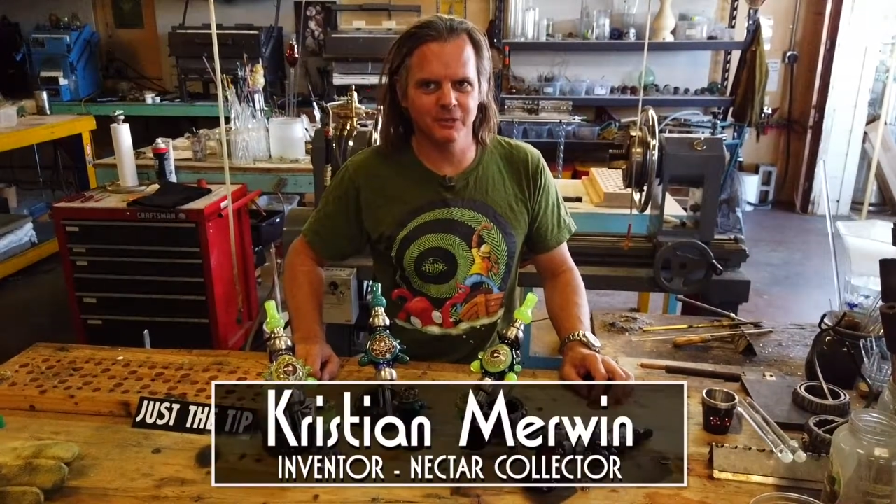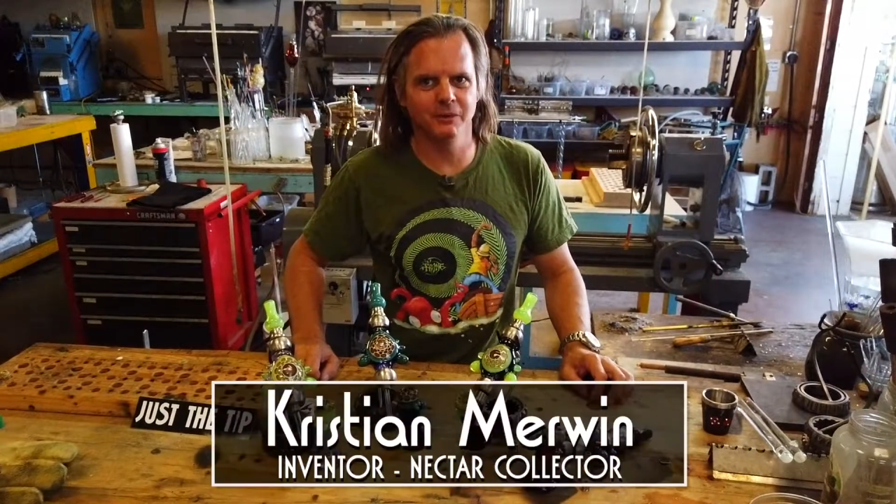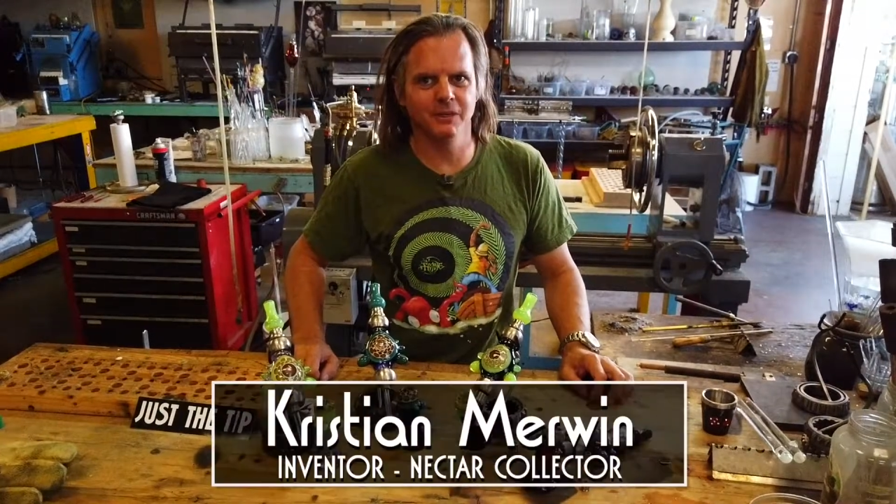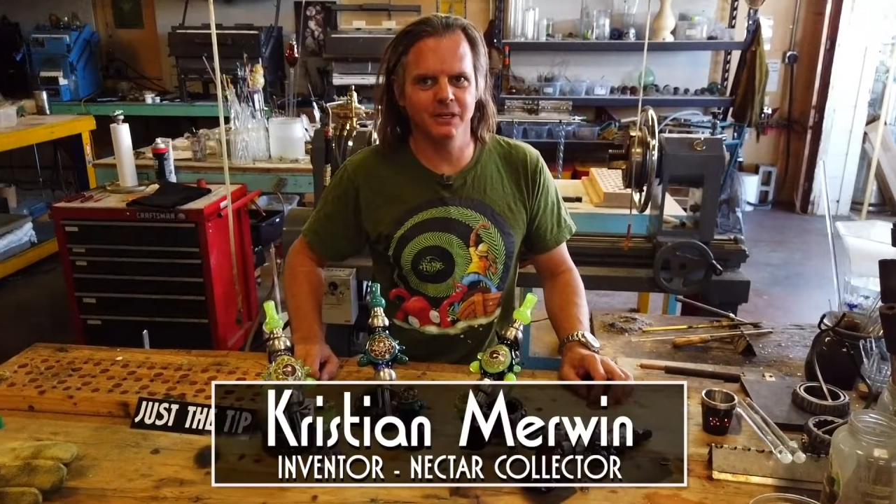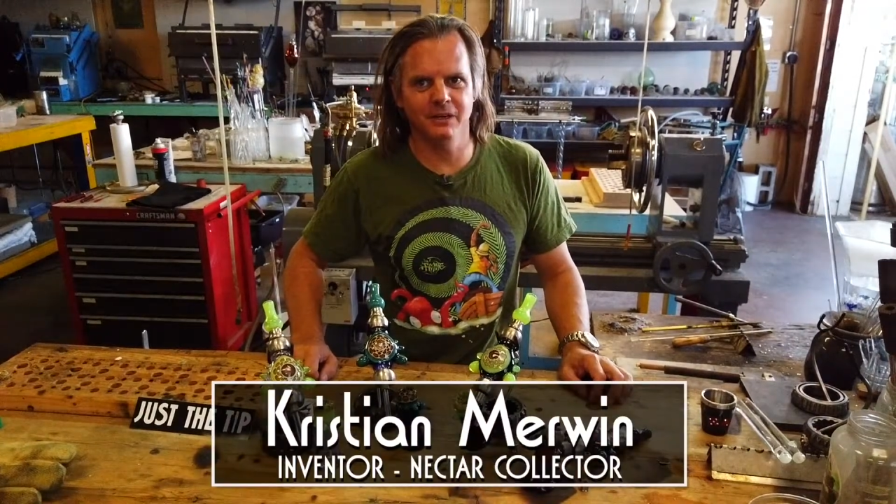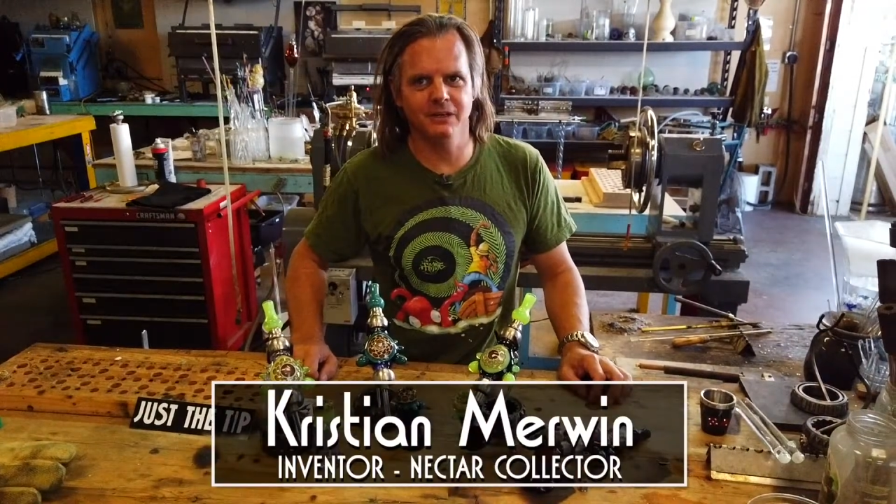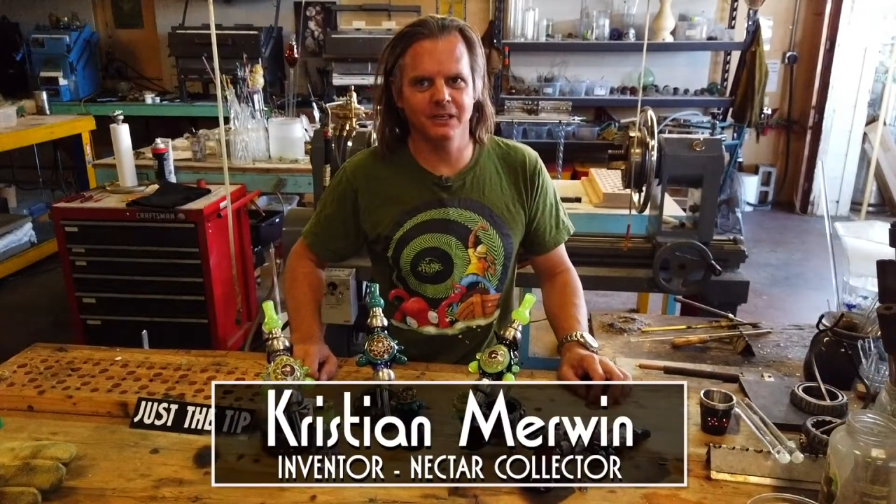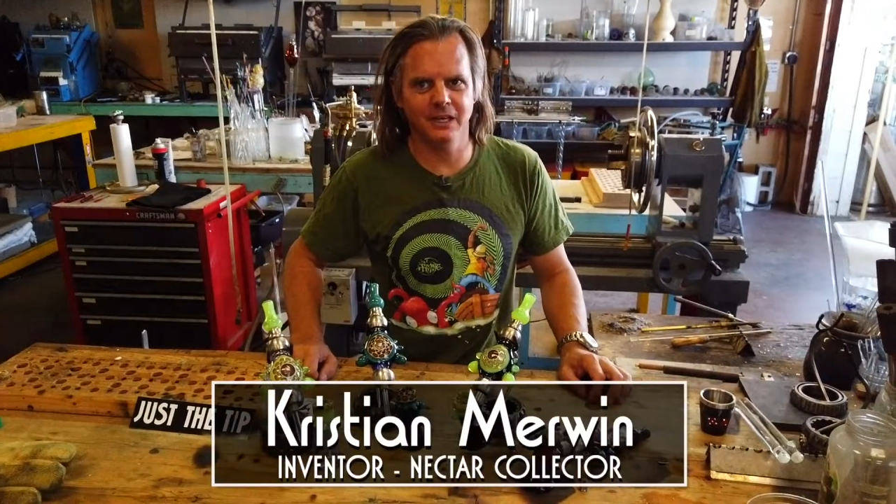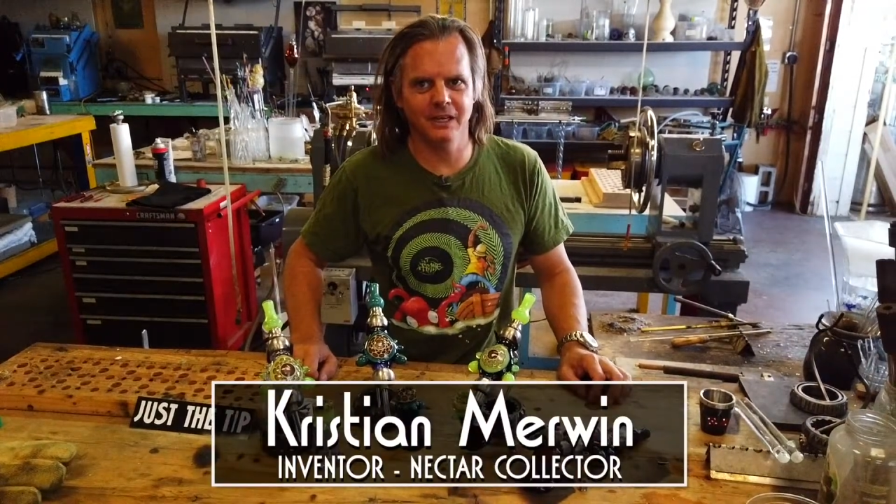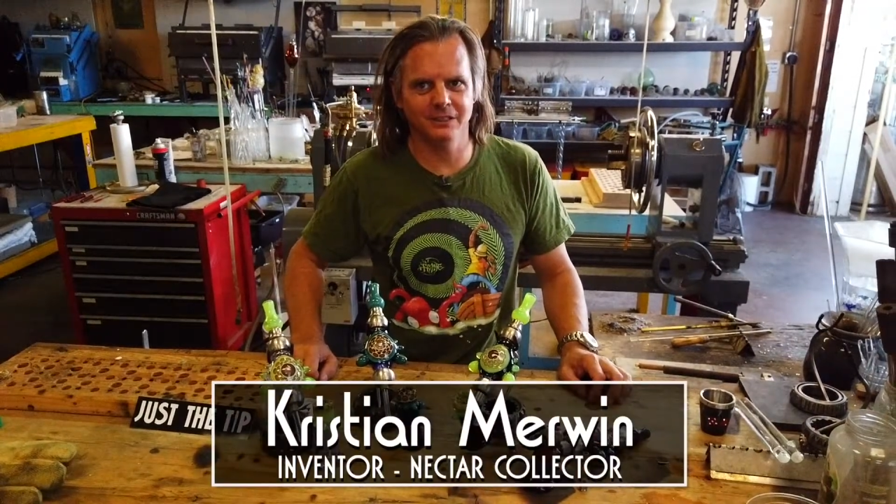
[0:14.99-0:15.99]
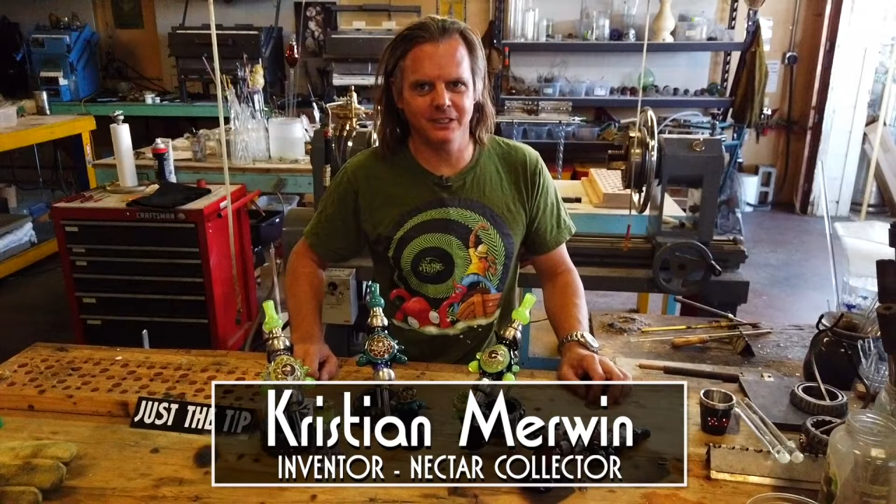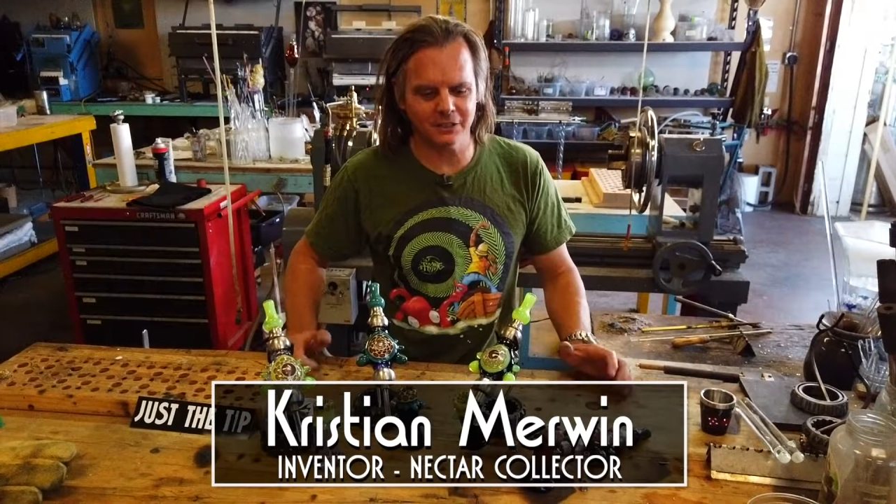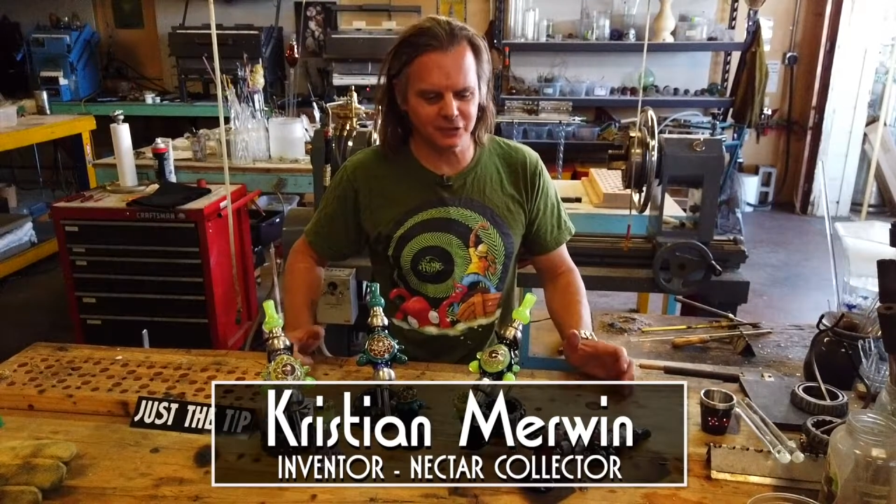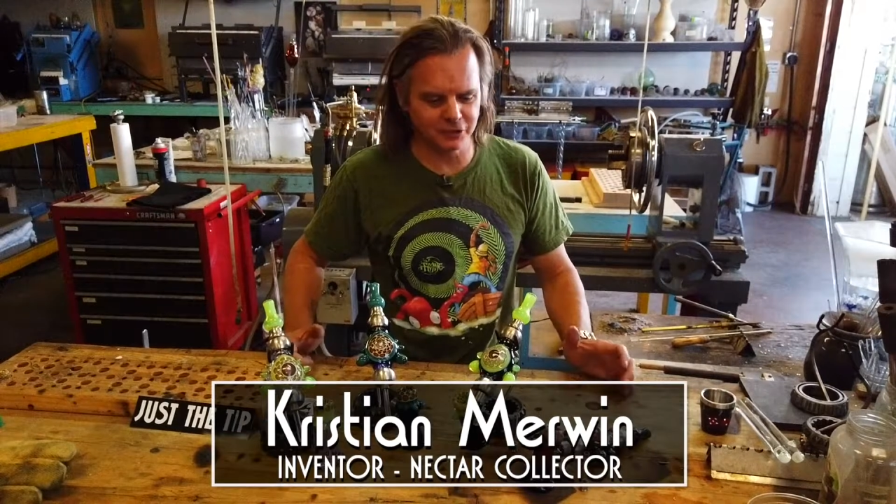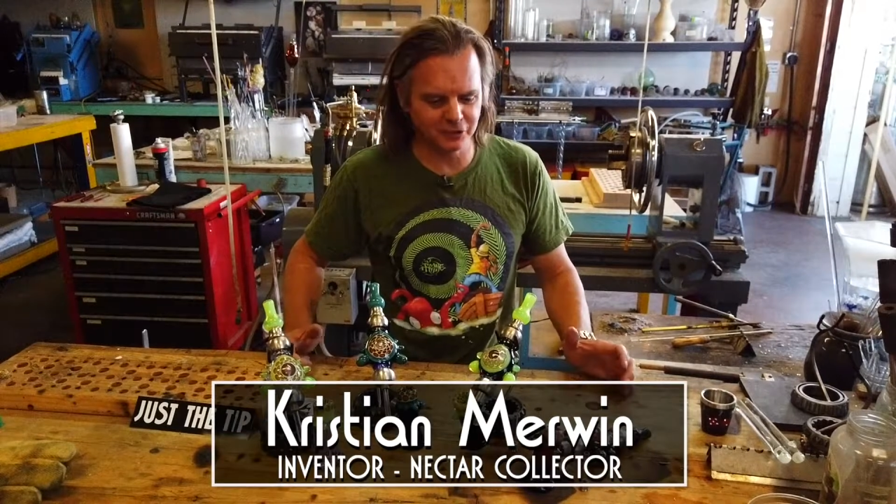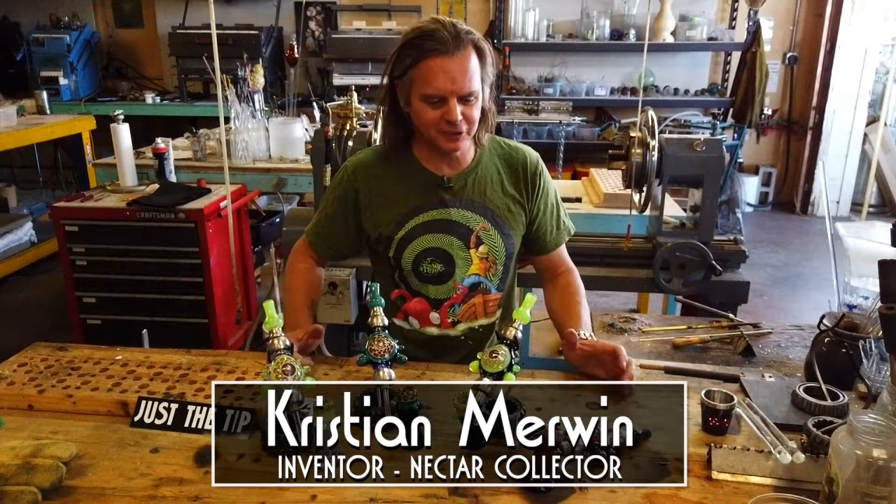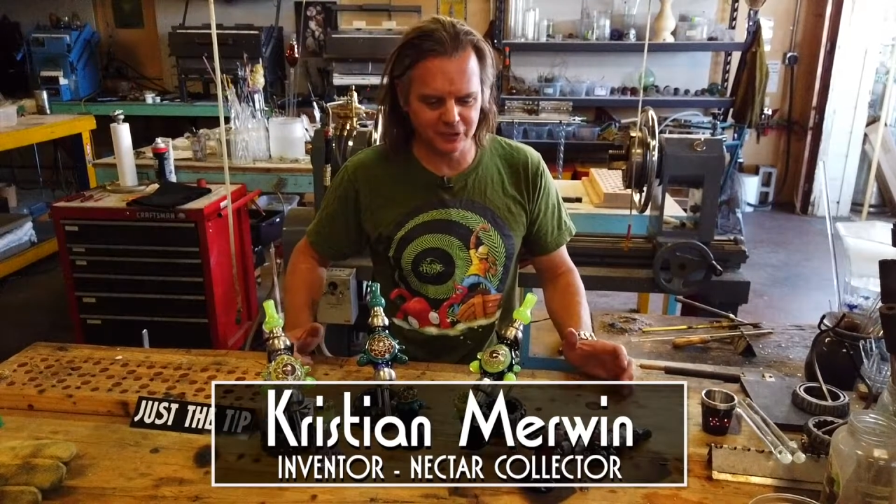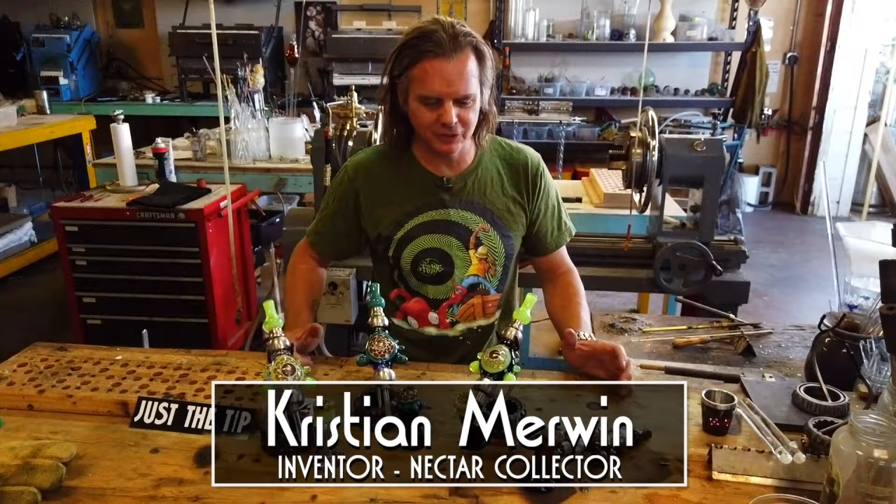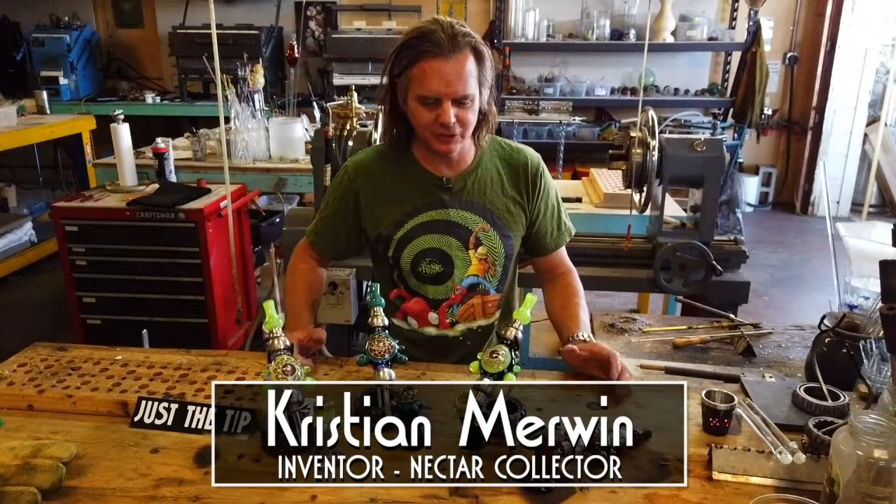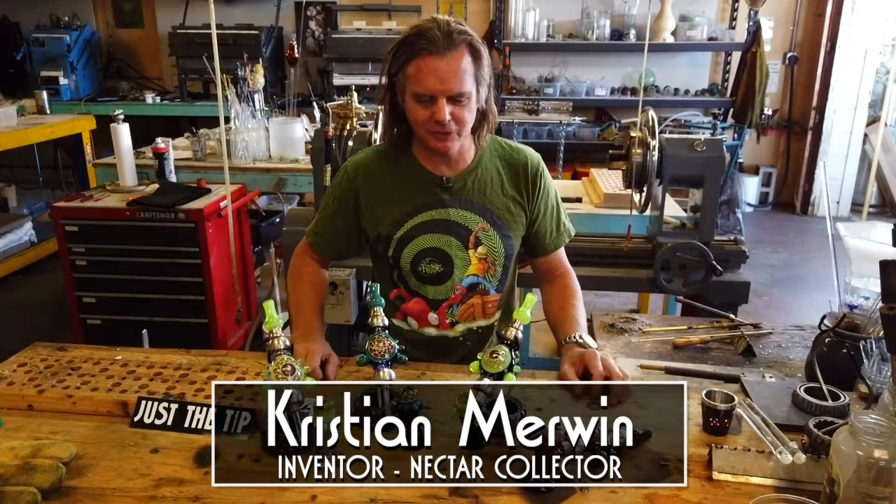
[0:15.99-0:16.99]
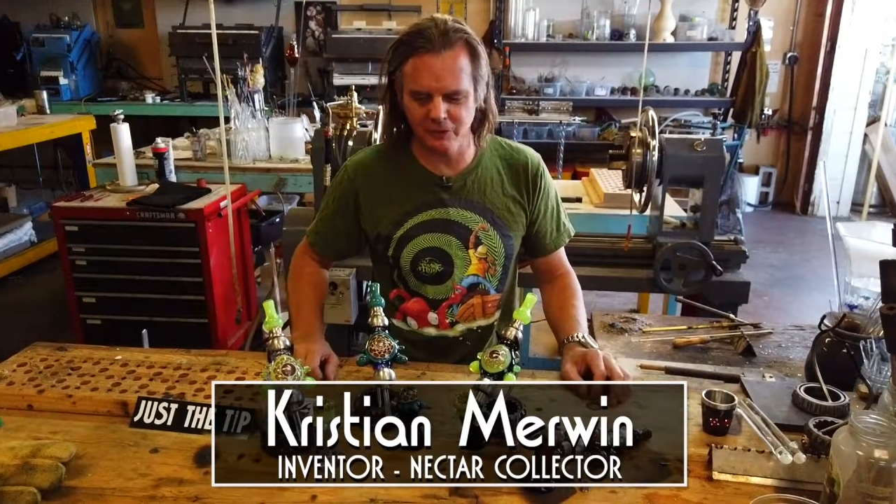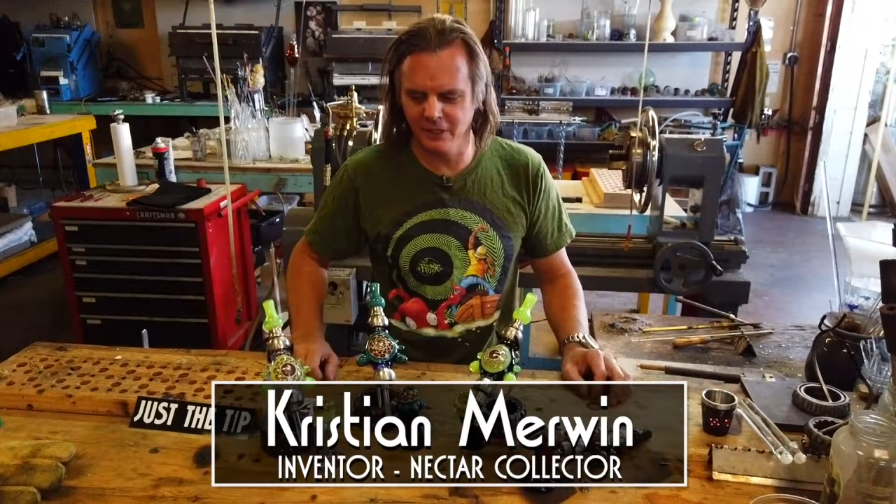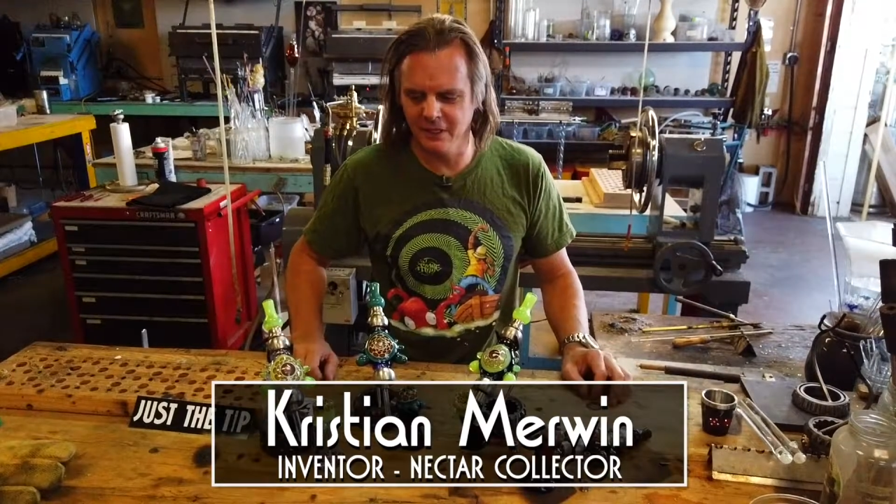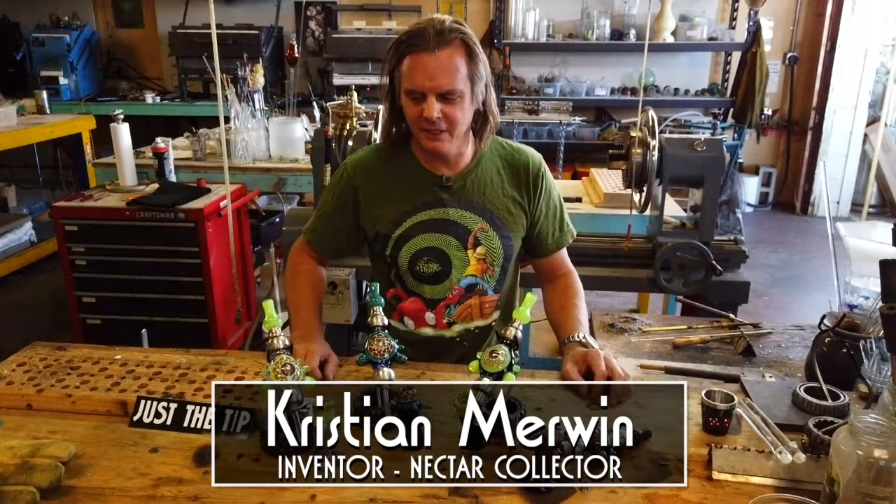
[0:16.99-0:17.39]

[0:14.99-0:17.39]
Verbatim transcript: Merwin here today to introduce to you